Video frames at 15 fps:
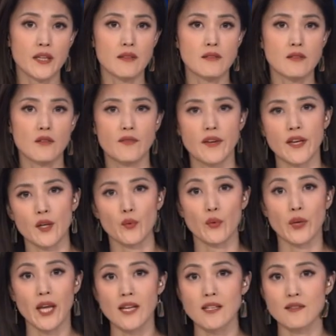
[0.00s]
because of a
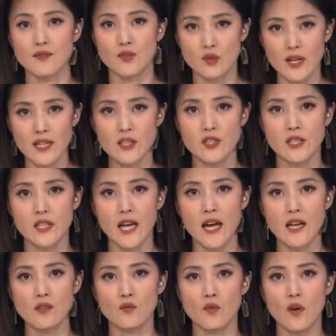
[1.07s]
creative strategy
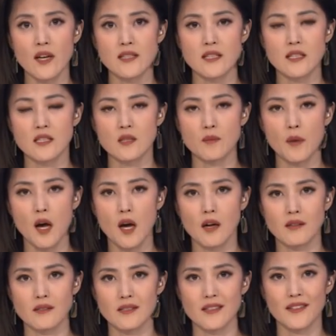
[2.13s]
and rising
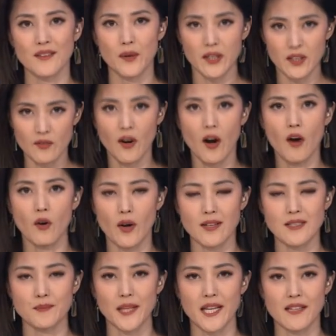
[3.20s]
demand. Greg Navarro
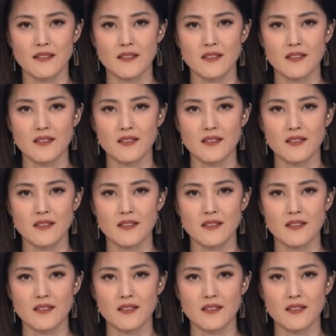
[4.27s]
explains.